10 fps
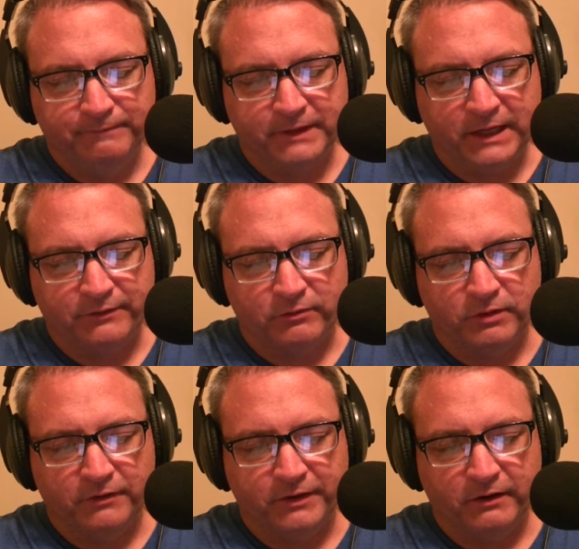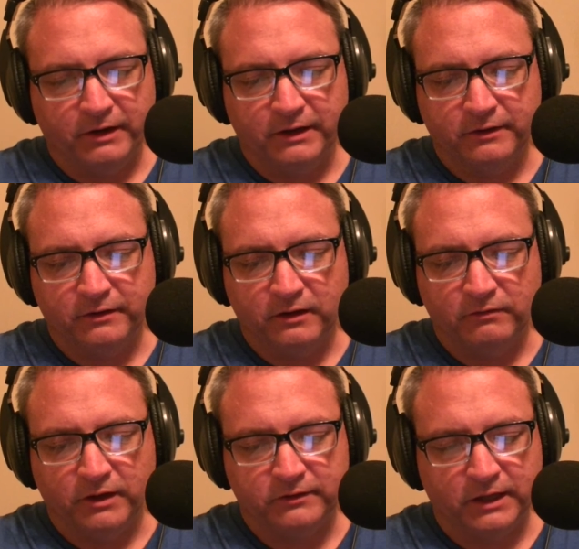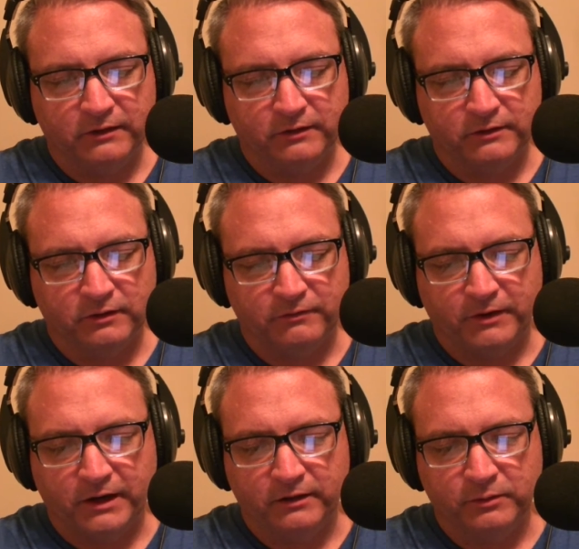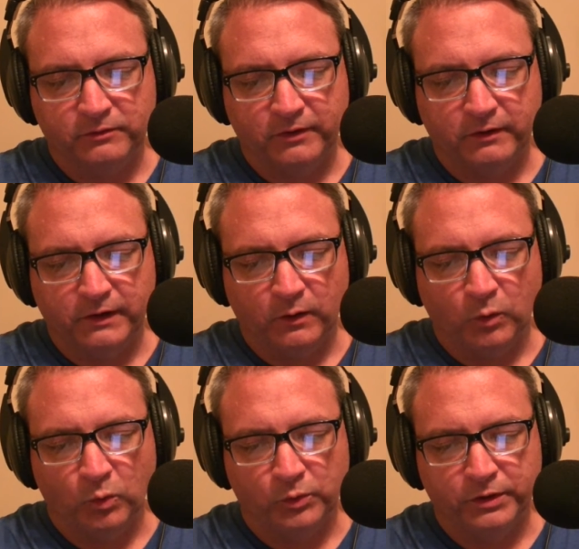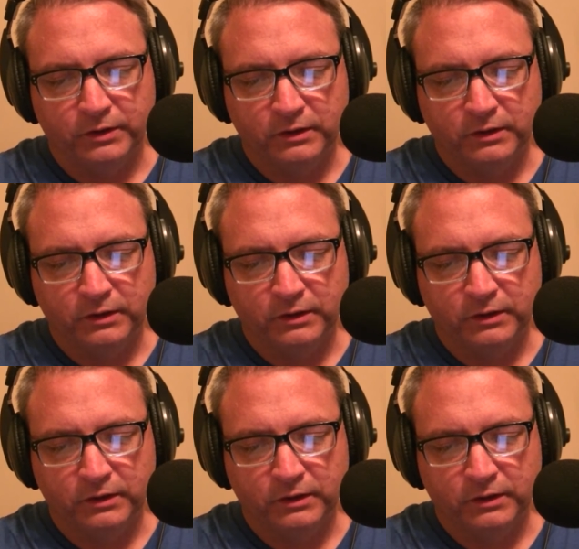kind of a rough area of Los Angeles. Her father was very old.